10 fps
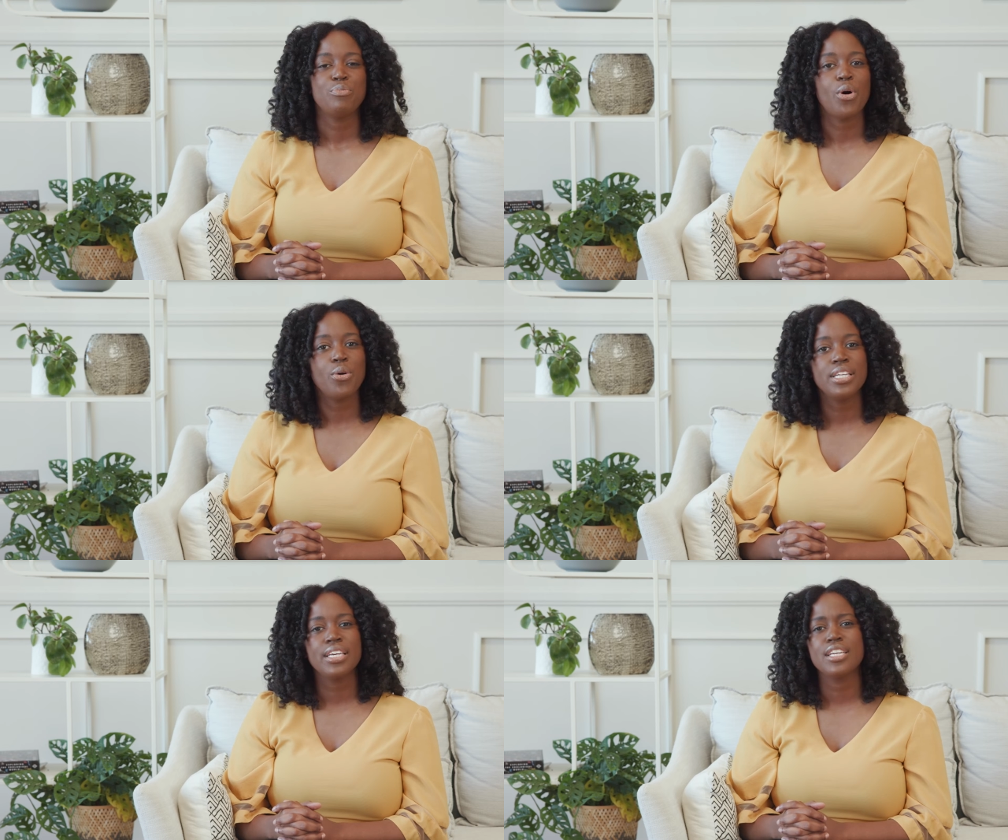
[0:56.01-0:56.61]

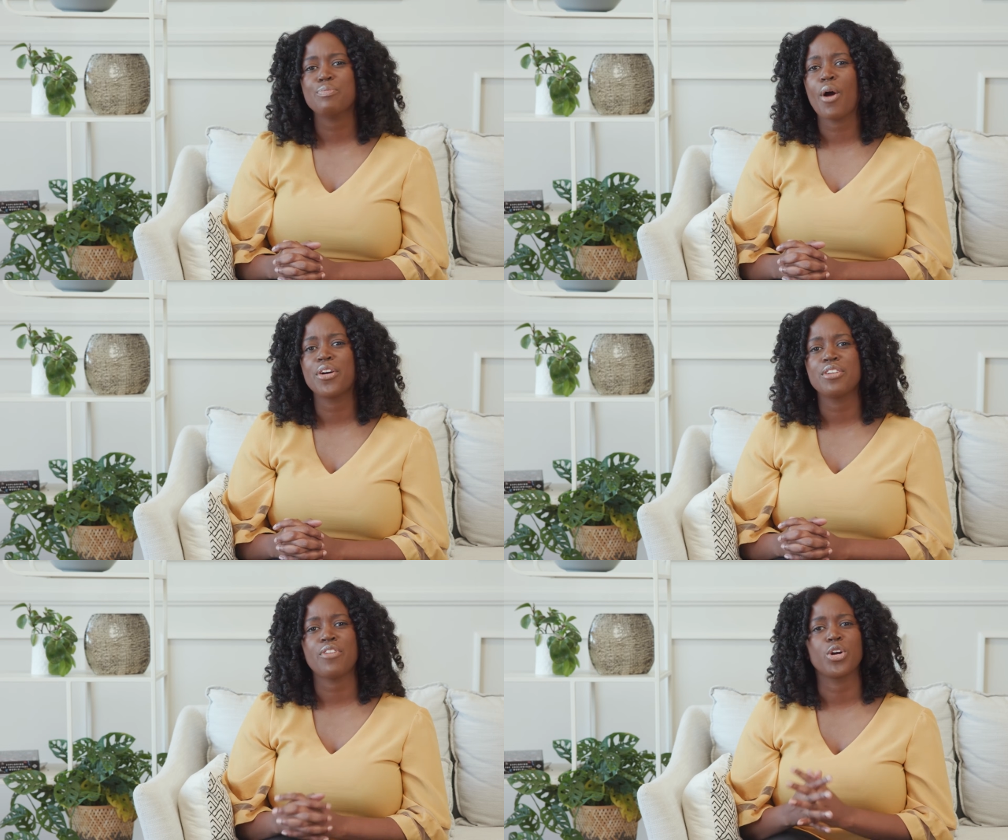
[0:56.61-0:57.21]
Polling is
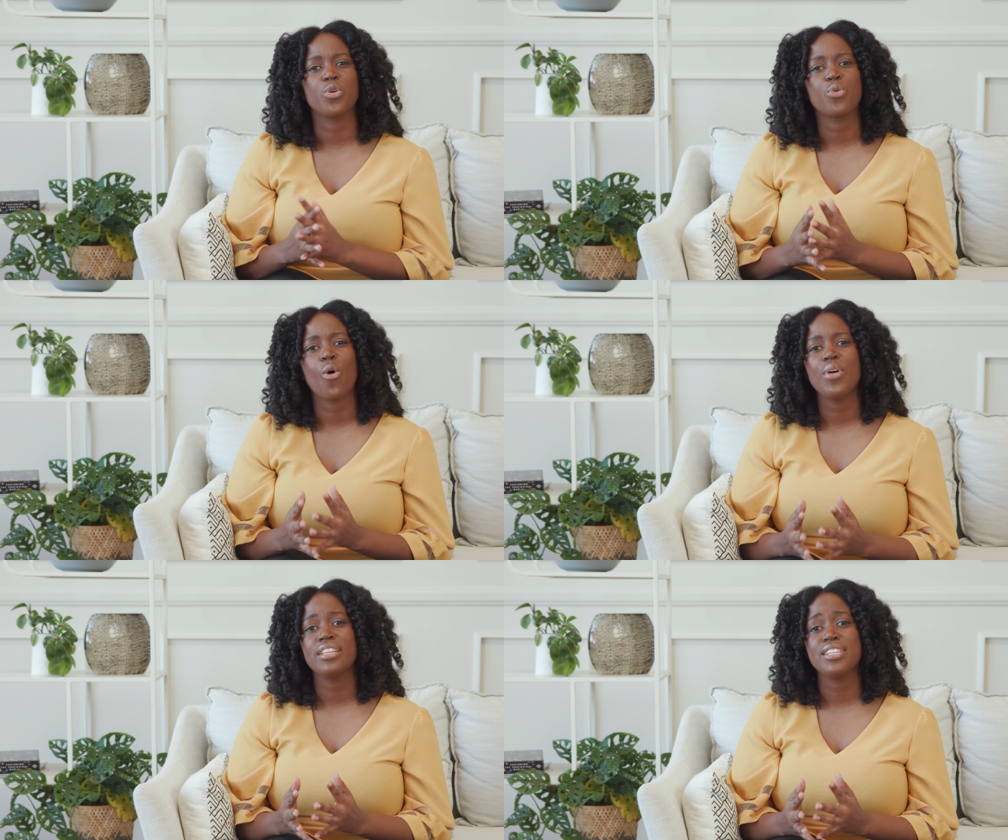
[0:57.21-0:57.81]
part of our
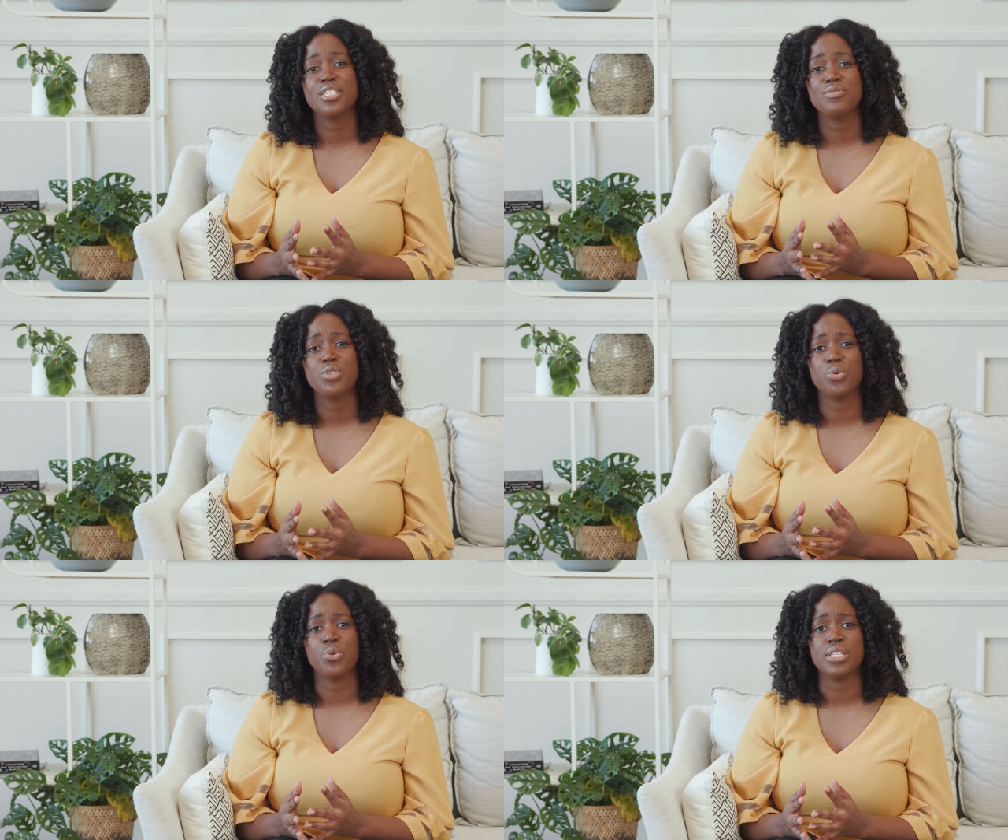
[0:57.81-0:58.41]
growing list of
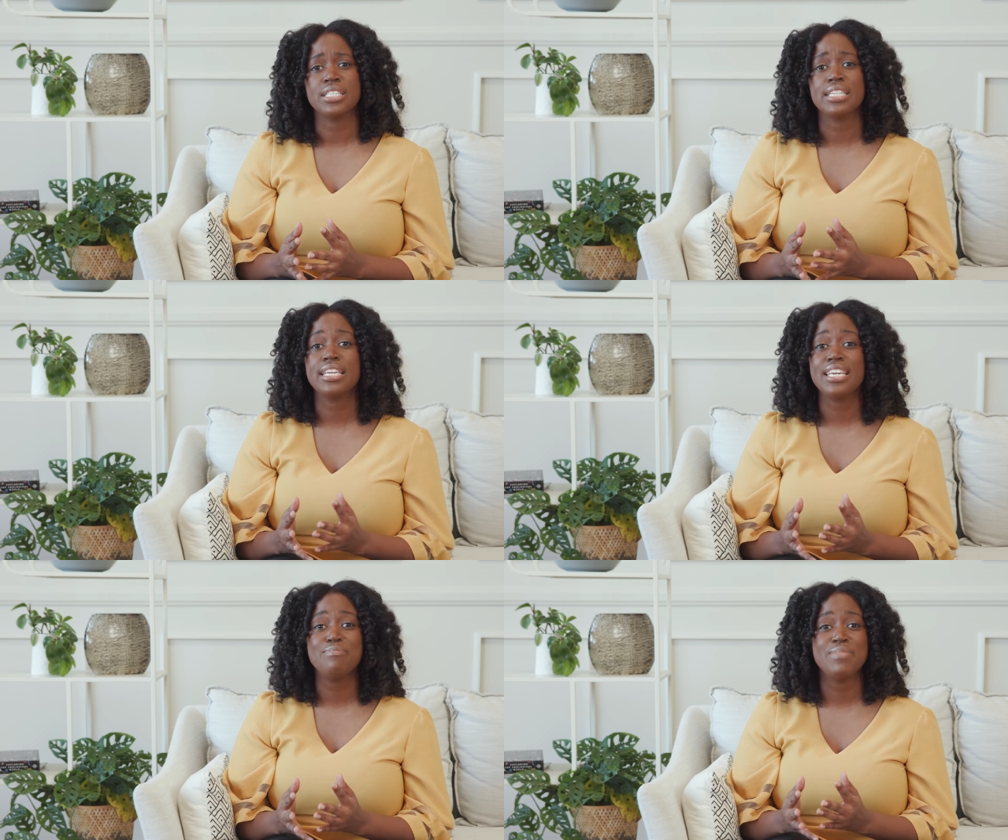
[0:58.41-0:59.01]
tools to
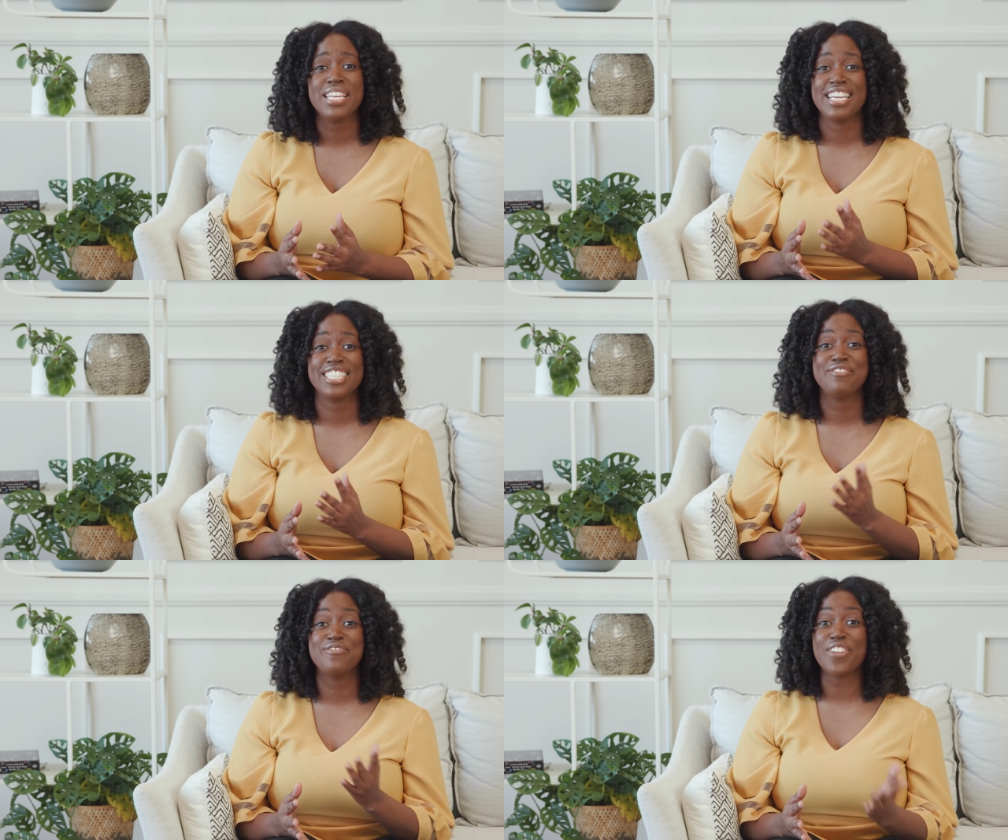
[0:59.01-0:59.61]
keep
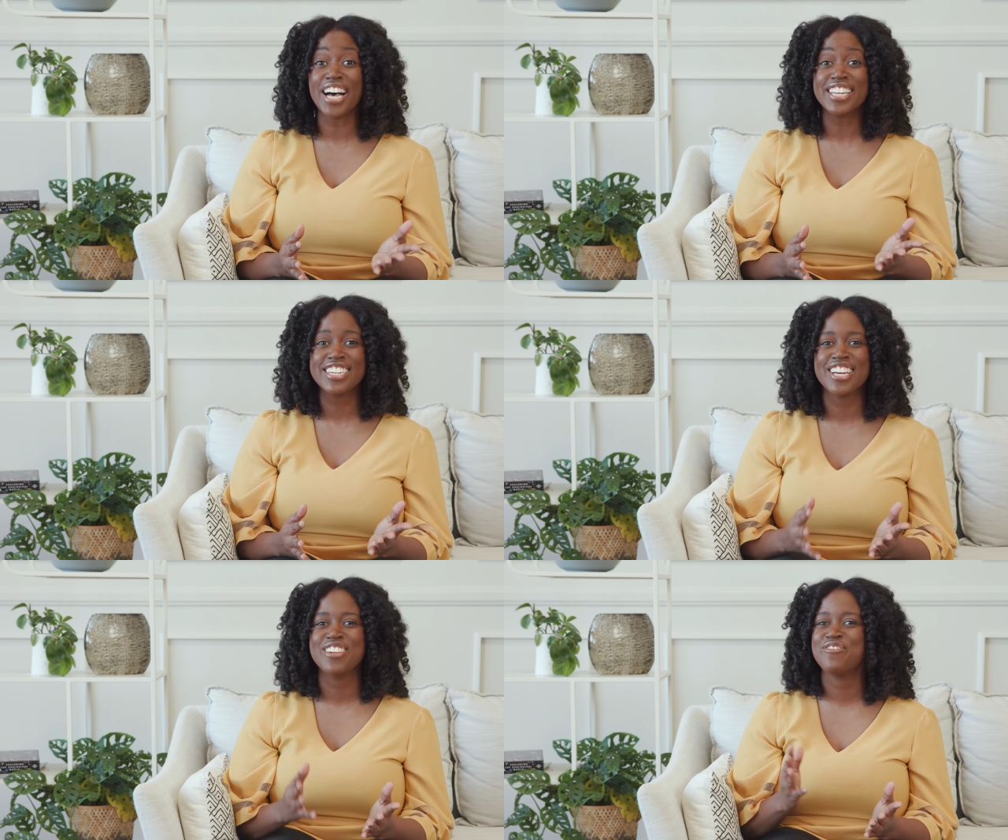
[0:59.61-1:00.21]
meetings fun,
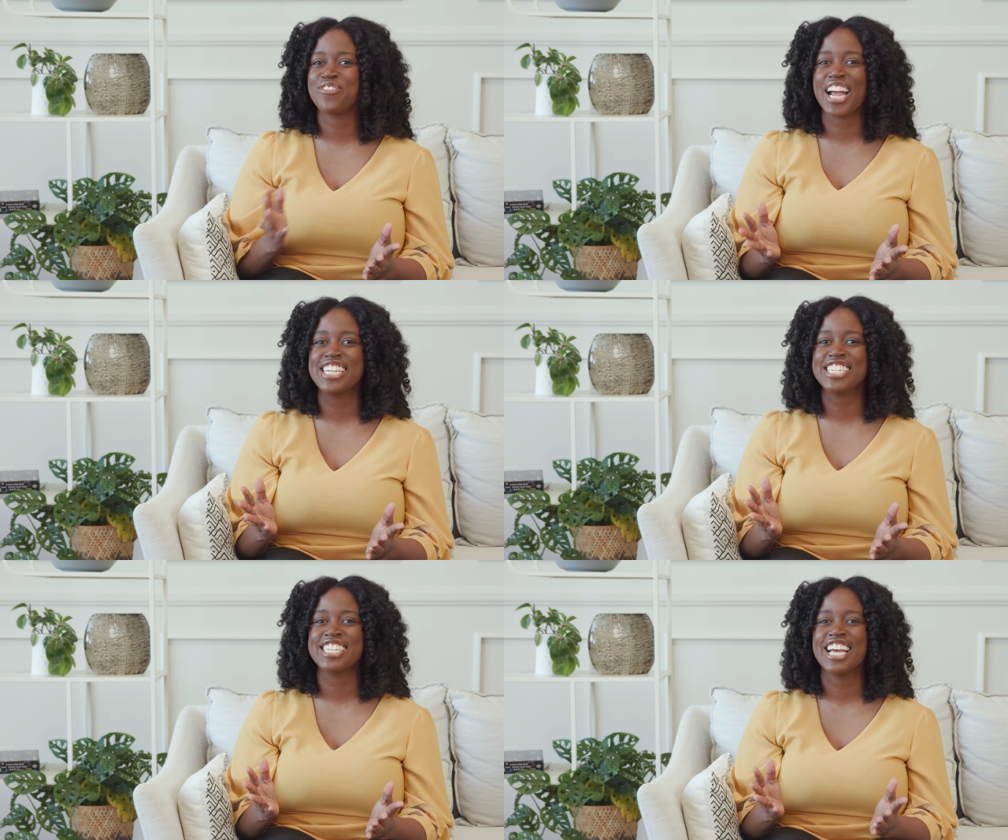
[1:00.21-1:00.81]

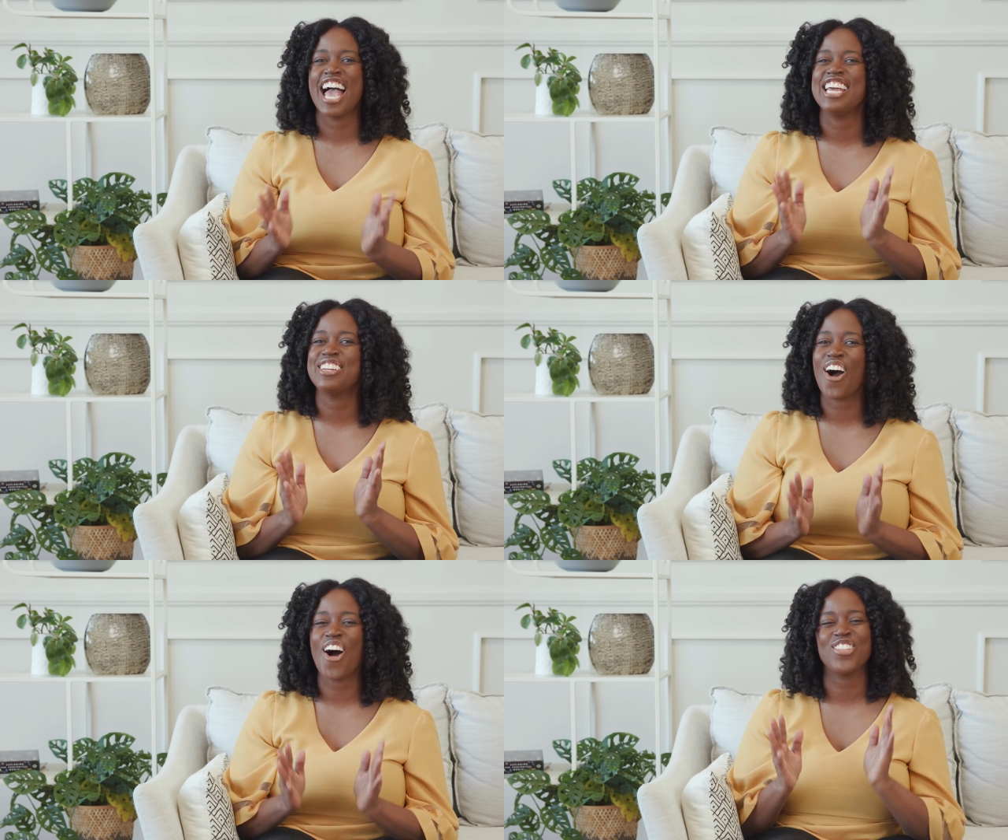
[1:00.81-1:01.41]
fresh,
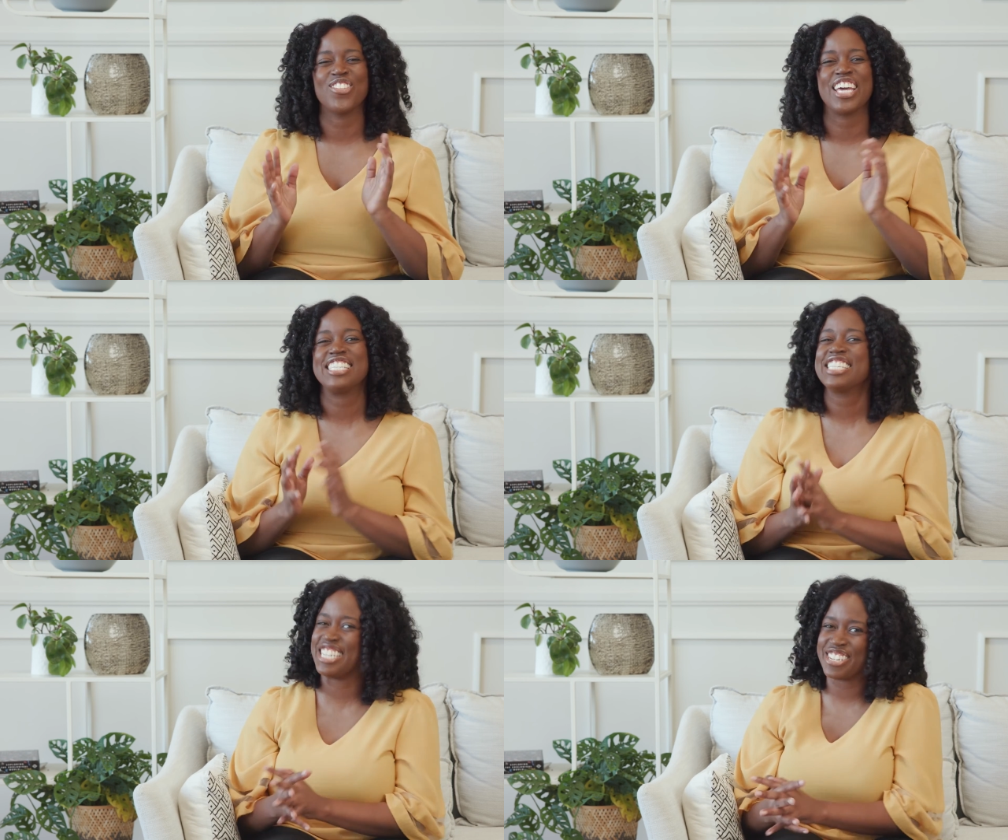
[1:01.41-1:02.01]
and
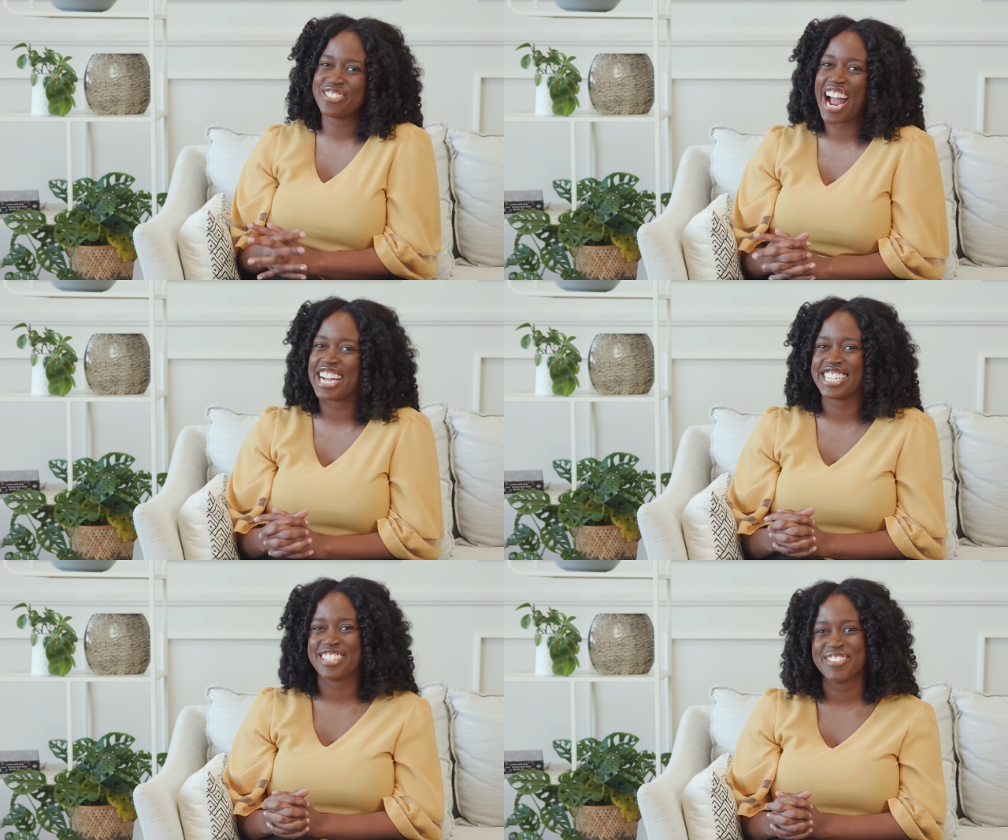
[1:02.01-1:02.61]
always
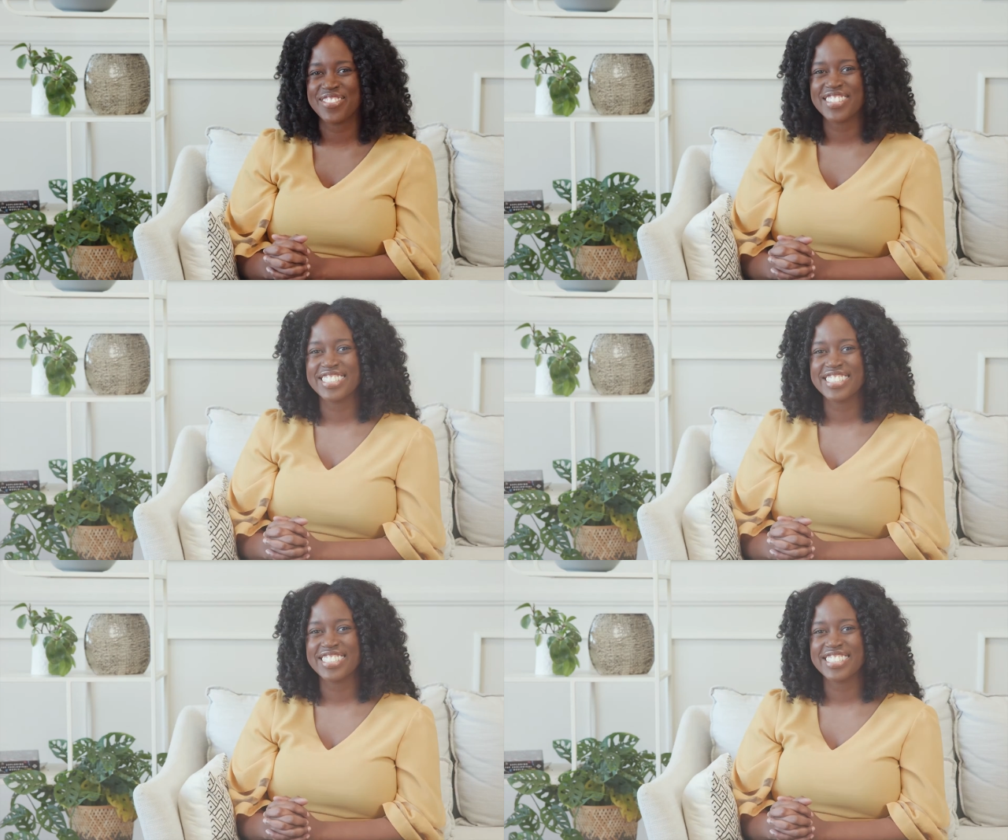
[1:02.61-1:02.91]
interactive.